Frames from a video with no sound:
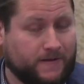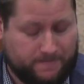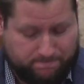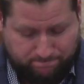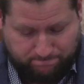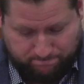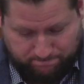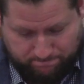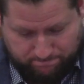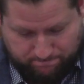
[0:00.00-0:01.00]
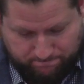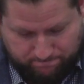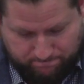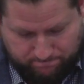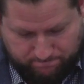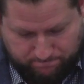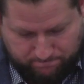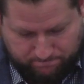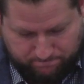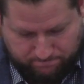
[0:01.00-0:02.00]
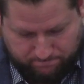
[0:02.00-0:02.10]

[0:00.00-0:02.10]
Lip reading: No one is speaking in this clip.